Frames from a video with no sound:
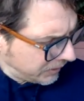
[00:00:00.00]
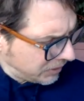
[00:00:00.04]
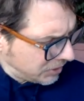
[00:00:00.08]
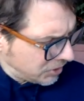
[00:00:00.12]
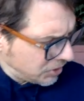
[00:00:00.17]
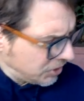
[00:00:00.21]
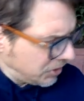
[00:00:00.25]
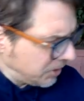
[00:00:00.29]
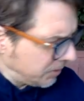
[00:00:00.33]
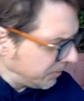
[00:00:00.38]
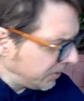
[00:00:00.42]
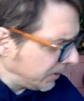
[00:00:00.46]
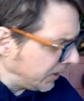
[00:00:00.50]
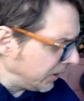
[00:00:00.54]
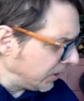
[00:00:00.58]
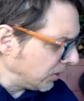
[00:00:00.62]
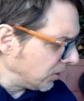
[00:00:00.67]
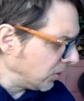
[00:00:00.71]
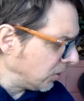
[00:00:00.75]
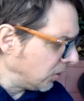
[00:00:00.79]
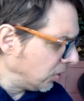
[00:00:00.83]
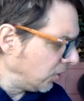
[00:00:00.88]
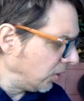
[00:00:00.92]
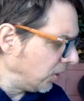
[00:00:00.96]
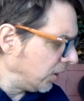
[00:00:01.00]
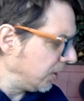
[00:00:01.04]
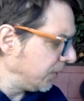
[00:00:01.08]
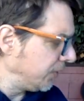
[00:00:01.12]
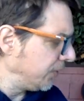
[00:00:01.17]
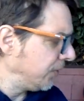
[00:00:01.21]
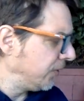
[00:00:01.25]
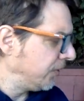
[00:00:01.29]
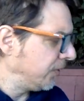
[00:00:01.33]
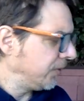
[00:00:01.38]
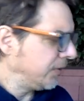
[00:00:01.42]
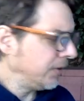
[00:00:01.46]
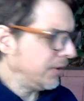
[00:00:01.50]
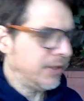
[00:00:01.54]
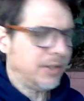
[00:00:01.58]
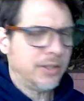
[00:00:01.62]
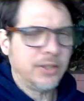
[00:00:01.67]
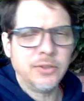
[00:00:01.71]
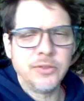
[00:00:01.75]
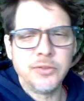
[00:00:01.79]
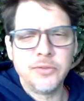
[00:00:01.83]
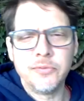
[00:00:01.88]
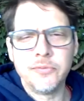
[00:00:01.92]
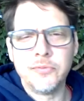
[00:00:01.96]
Nishijima and Cross
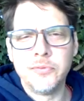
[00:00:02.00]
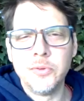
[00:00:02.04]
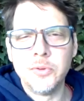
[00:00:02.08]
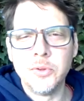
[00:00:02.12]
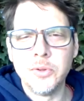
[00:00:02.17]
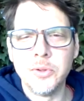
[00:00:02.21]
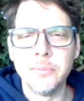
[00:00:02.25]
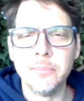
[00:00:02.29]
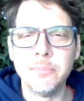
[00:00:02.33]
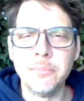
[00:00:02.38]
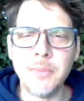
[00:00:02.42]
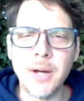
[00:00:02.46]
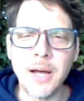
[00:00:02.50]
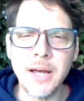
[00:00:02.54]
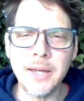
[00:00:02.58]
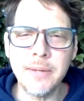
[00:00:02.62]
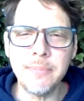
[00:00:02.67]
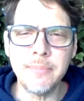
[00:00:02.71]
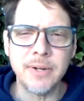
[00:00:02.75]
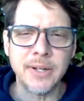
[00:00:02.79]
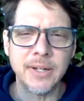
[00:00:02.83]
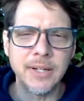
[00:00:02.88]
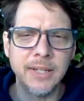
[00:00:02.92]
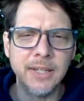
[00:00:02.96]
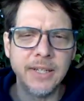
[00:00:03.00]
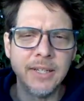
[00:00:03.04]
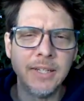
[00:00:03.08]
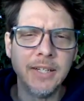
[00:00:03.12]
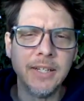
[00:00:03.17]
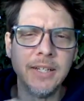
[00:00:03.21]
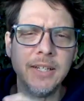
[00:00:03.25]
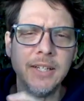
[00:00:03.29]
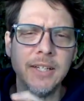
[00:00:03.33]
is, for my money,